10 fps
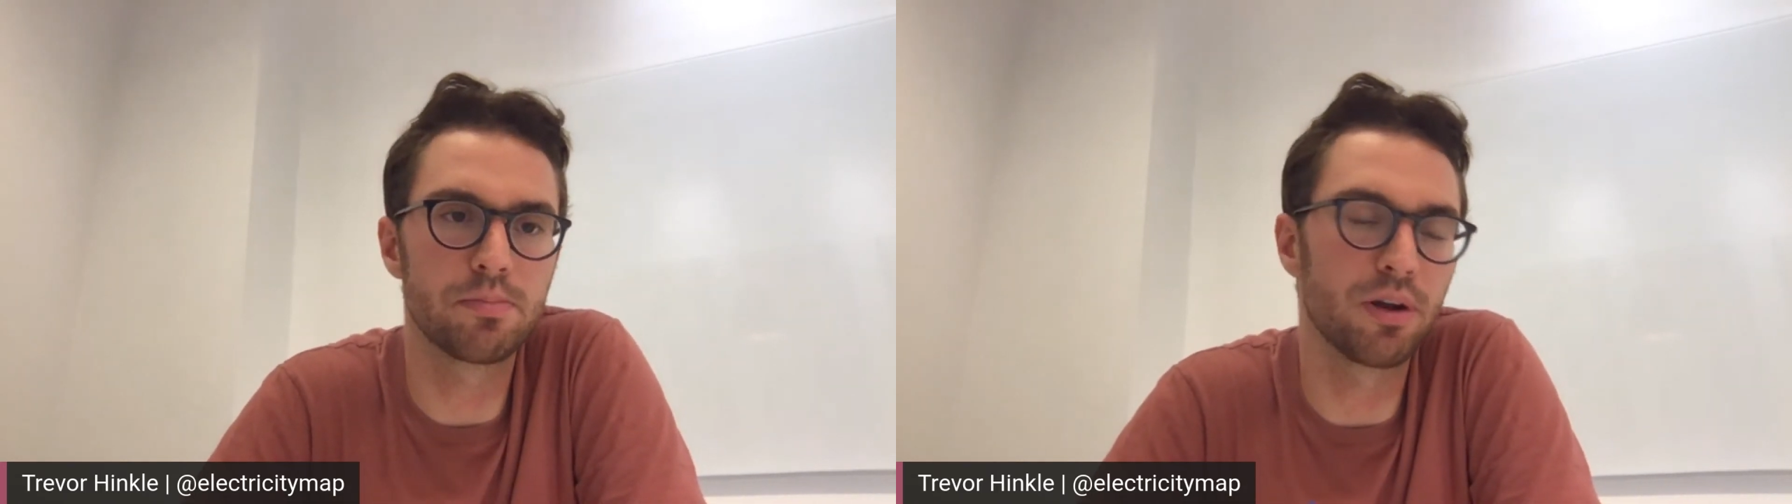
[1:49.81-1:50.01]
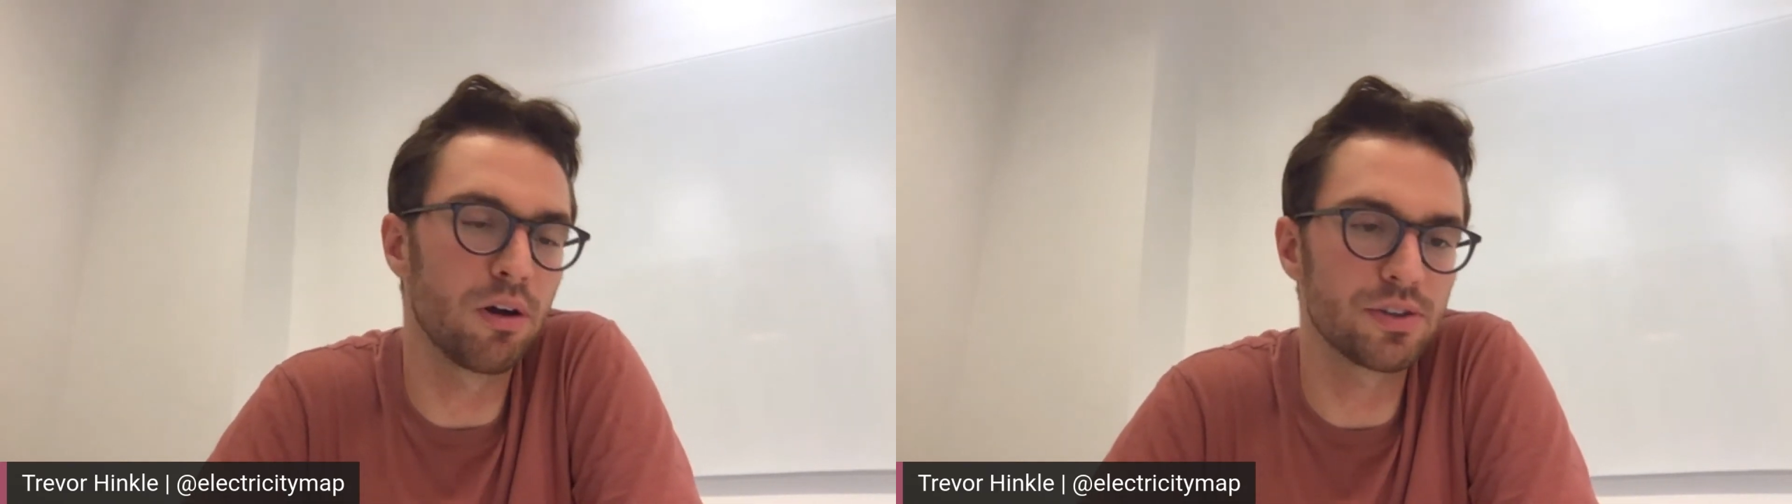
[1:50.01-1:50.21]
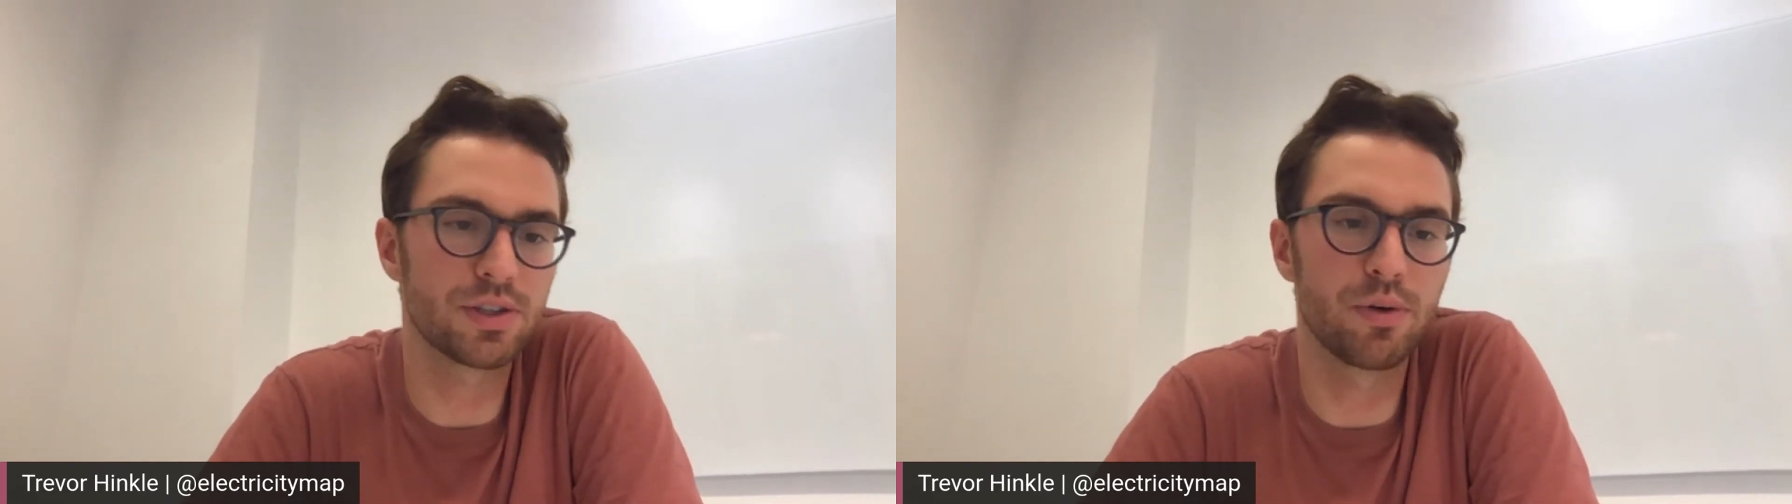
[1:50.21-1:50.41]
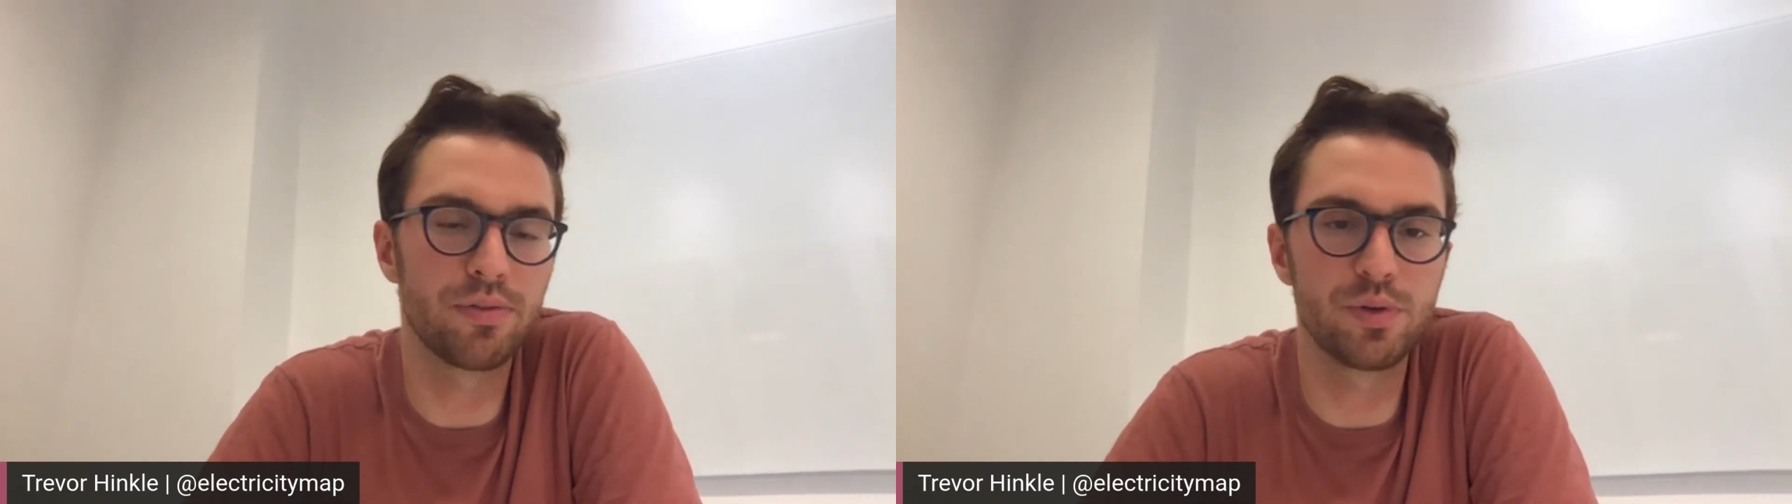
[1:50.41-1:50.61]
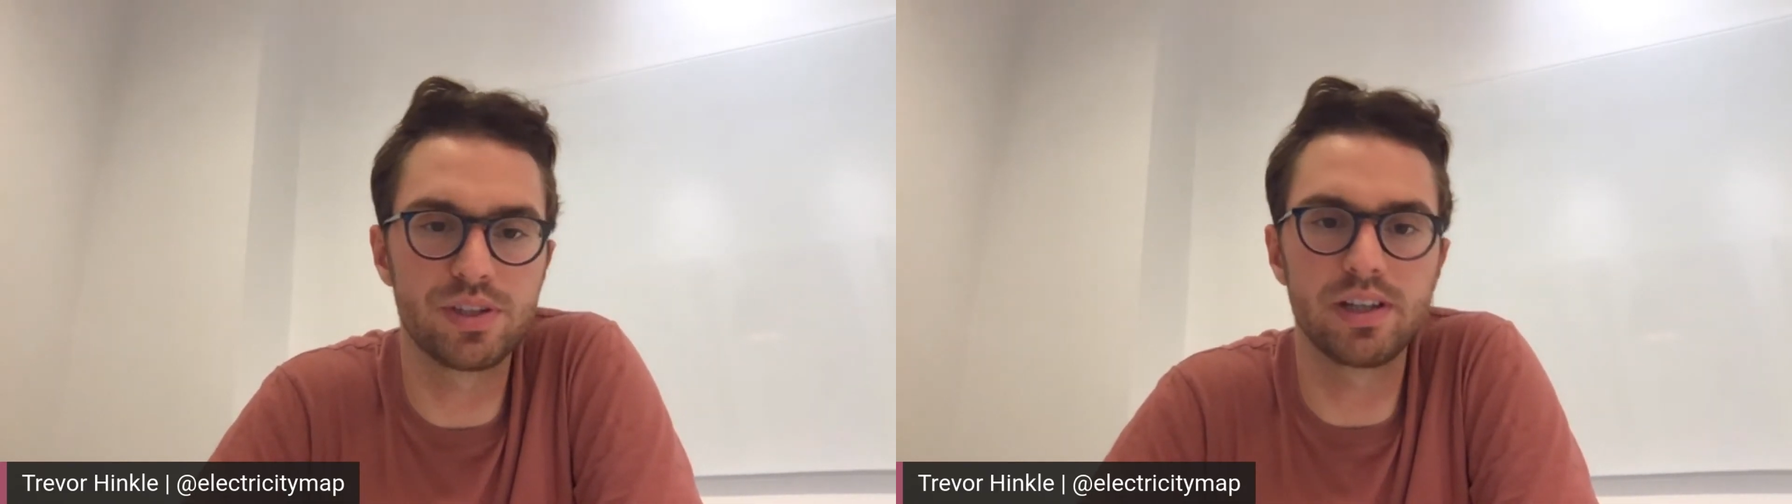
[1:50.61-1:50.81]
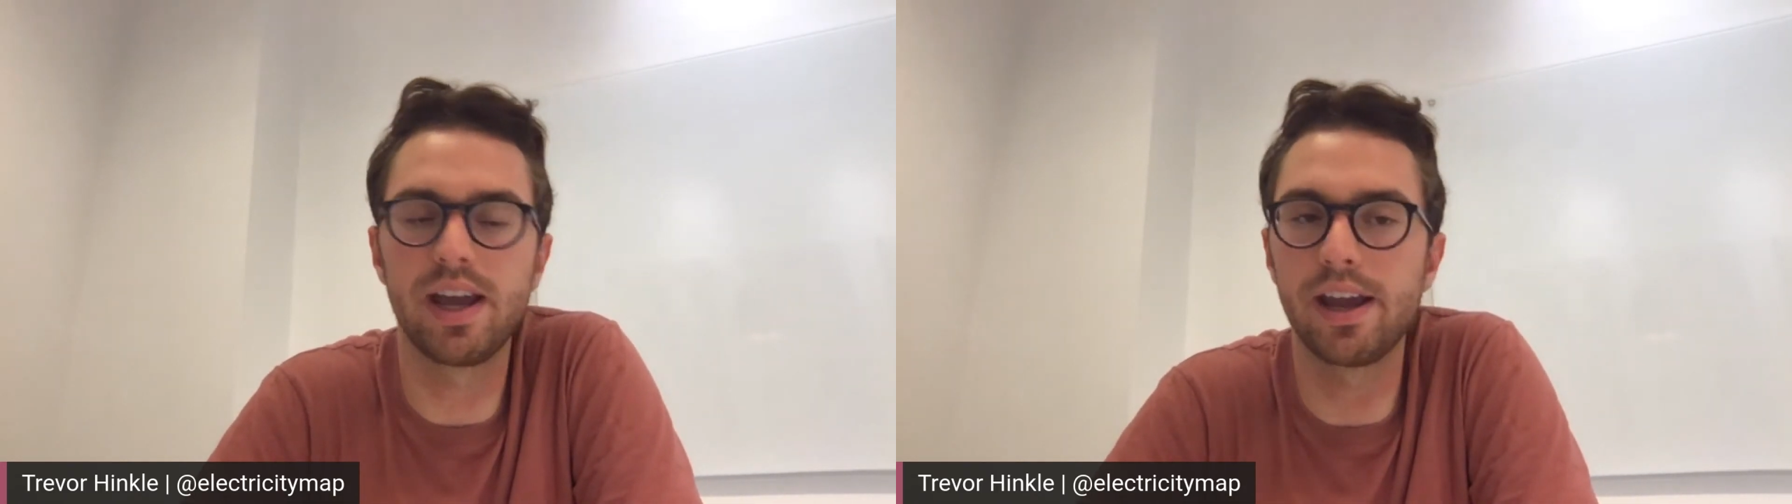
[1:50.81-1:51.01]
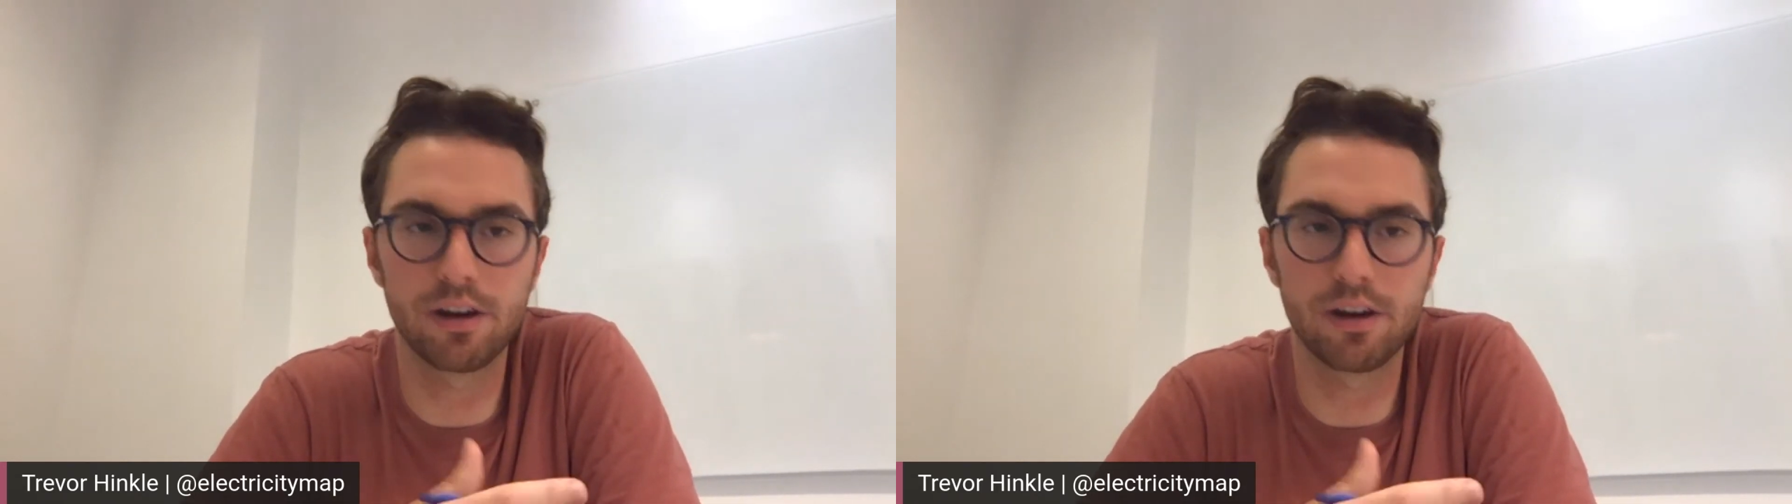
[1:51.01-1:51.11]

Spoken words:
But also, if you see an